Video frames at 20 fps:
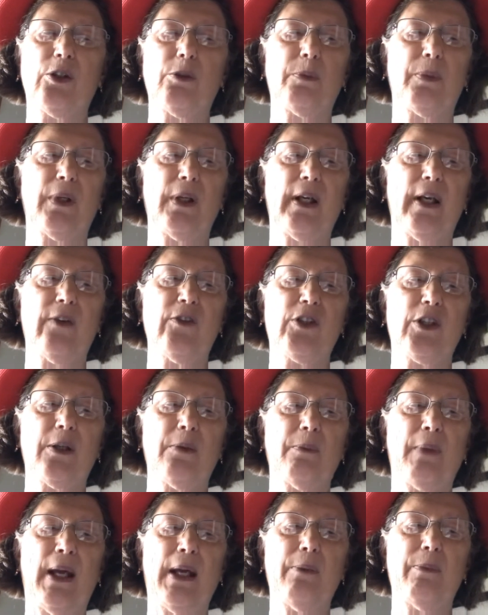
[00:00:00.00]
believe she
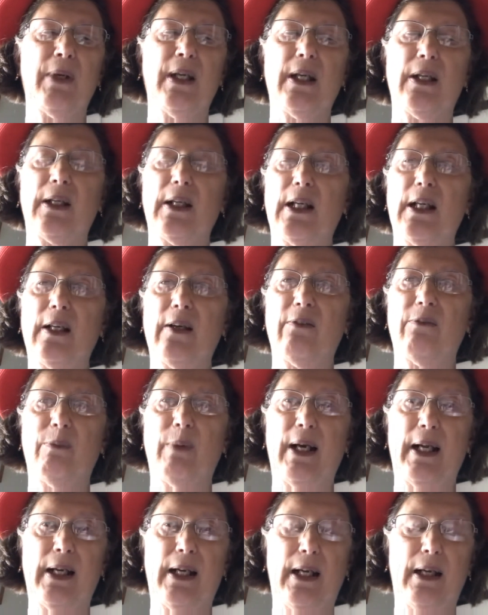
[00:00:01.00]
may be in need of
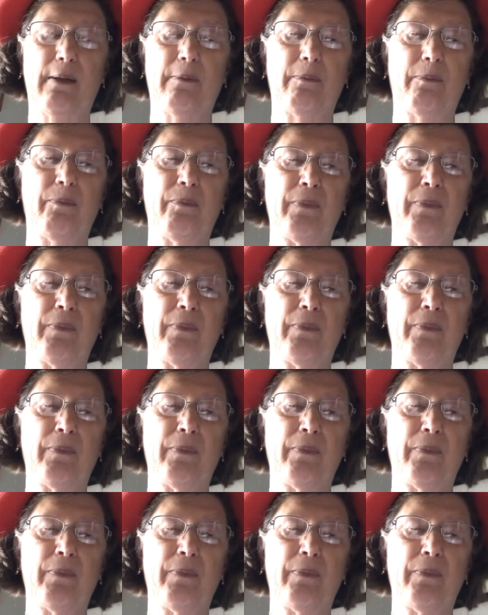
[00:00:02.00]
money?